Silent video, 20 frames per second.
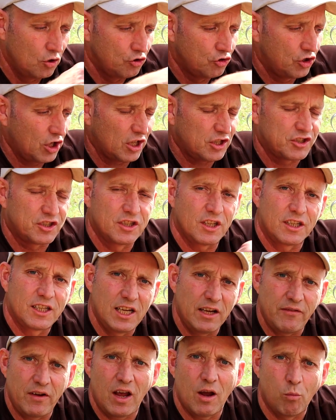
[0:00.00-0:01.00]
Just
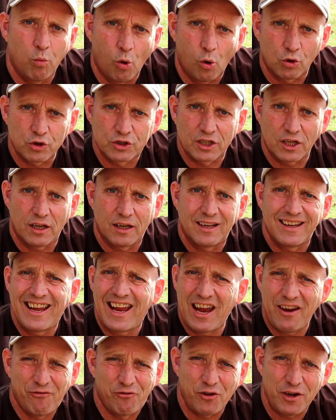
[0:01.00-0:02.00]
give it a water
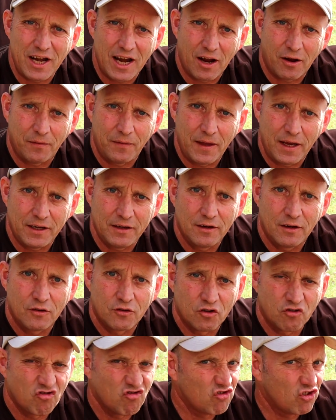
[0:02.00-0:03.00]
every now and then.
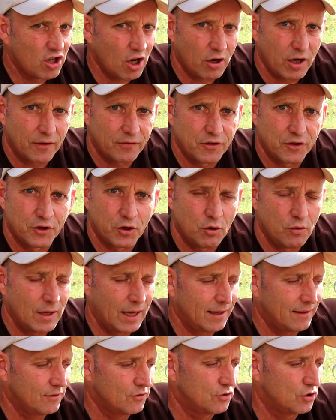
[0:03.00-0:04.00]
Don't have to do
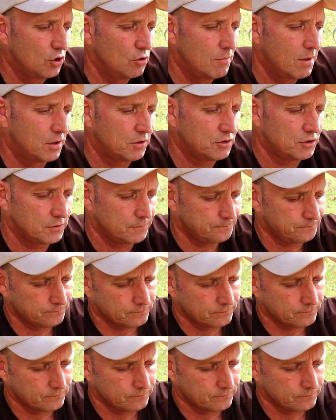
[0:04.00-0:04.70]
that too much.